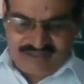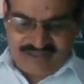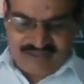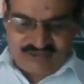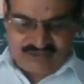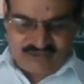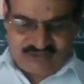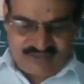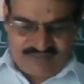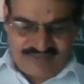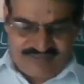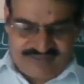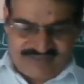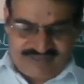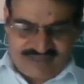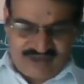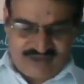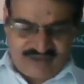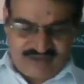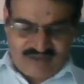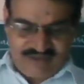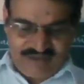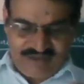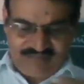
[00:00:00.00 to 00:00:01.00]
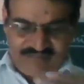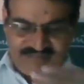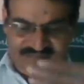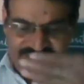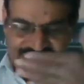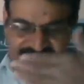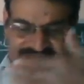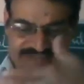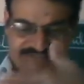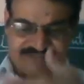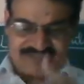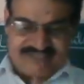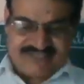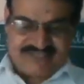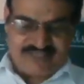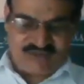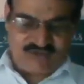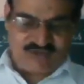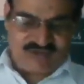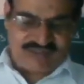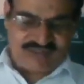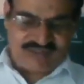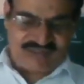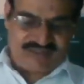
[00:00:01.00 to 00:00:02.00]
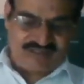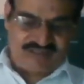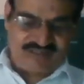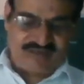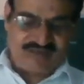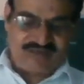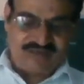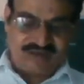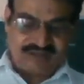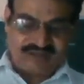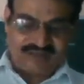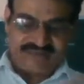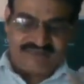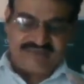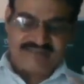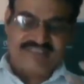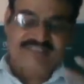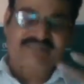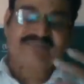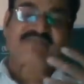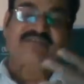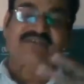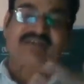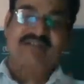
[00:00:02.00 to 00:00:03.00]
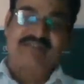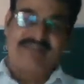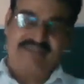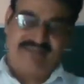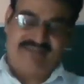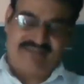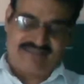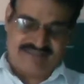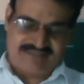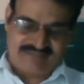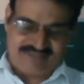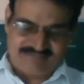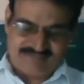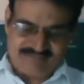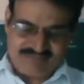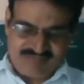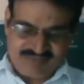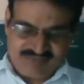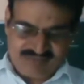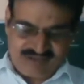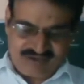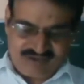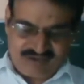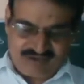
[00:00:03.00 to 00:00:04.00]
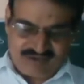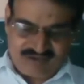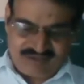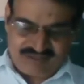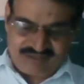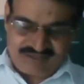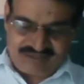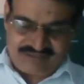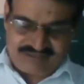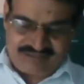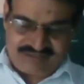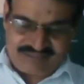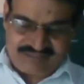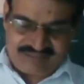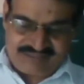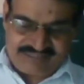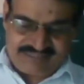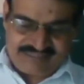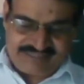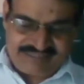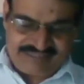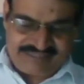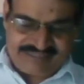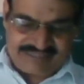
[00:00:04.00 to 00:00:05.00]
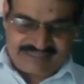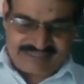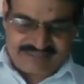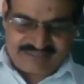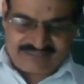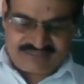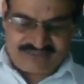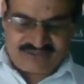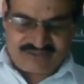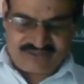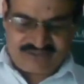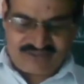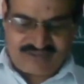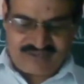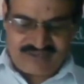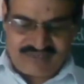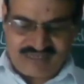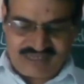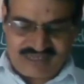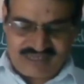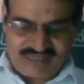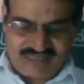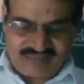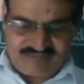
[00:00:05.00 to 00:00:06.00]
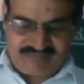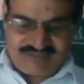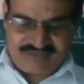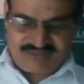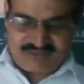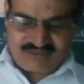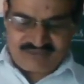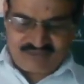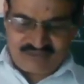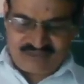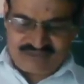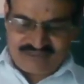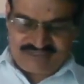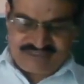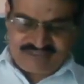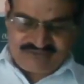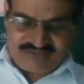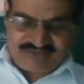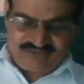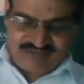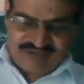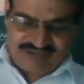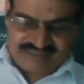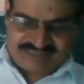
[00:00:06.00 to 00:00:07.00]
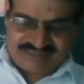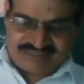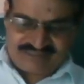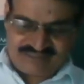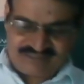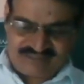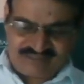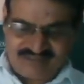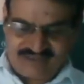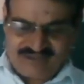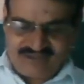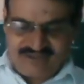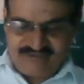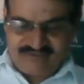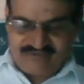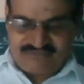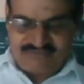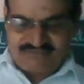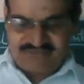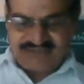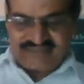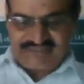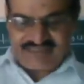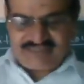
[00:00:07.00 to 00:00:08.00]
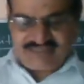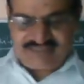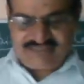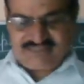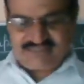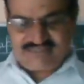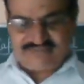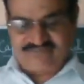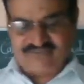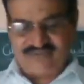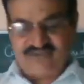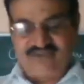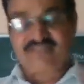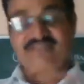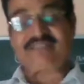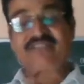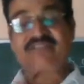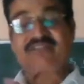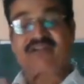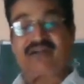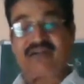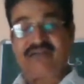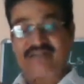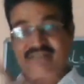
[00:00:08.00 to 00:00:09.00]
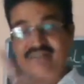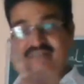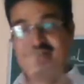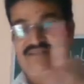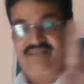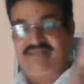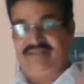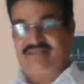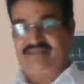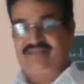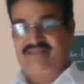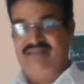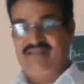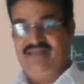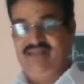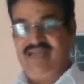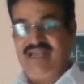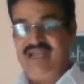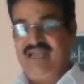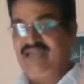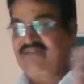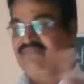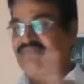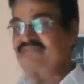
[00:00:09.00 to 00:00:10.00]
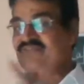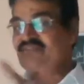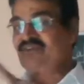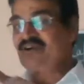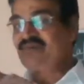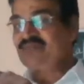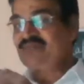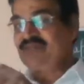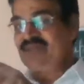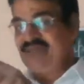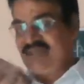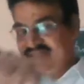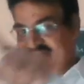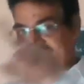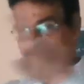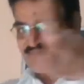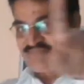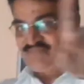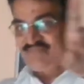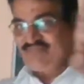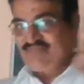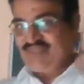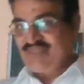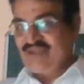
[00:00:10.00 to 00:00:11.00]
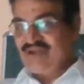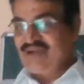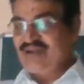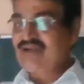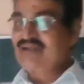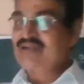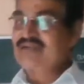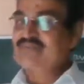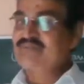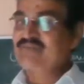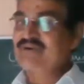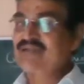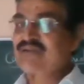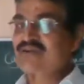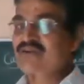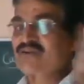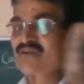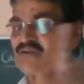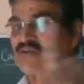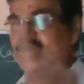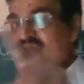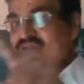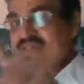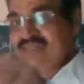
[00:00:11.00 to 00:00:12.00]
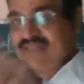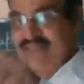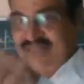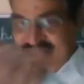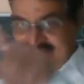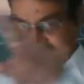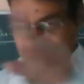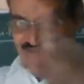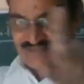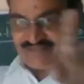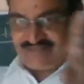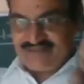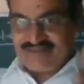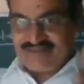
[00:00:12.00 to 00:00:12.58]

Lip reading: to now make secure the northwest frontiers or under a great control. Akbar closely watched the frontiers for the 13 years, and from there Akbar closely